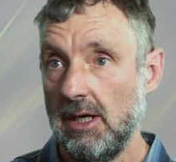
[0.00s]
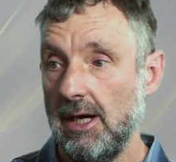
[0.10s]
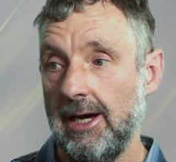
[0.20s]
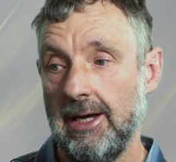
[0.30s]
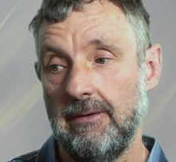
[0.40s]

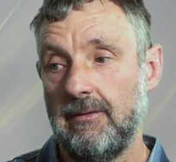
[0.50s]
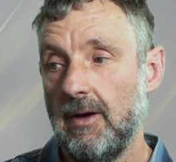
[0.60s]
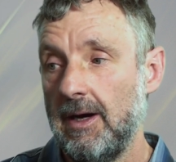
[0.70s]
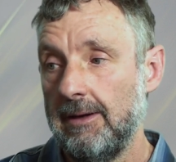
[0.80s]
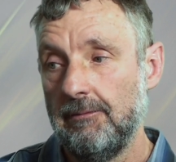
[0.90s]
and
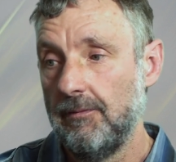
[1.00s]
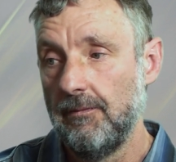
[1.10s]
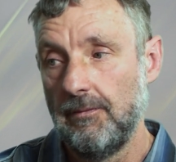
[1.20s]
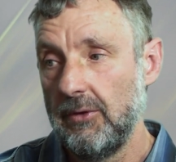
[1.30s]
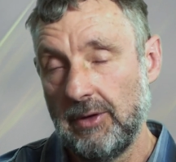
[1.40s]

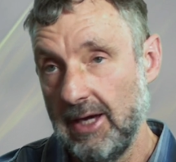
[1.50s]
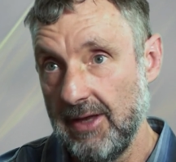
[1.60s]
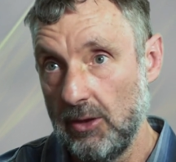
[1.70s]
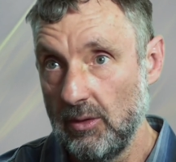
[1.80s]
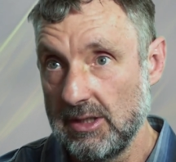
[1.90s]
you get
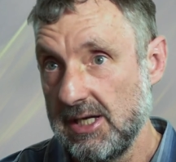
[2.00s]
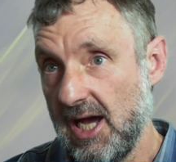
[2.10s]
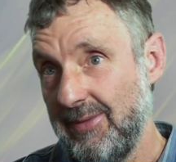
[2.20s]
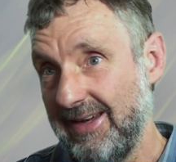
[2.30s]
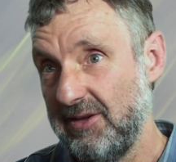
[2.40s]
that all the
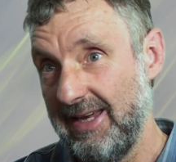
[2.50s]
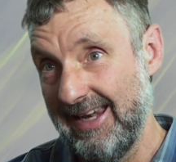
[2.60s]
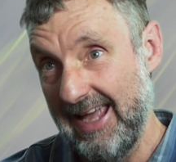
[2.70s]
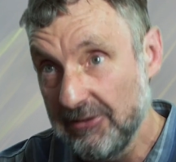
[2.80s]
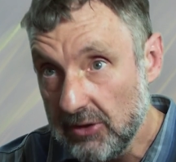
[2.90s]
time. It's
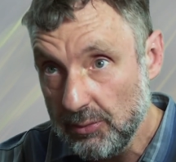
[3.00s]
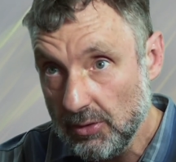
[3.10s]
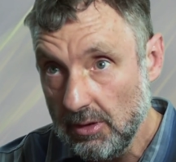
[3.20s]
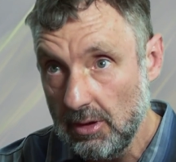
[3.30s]
inevitable.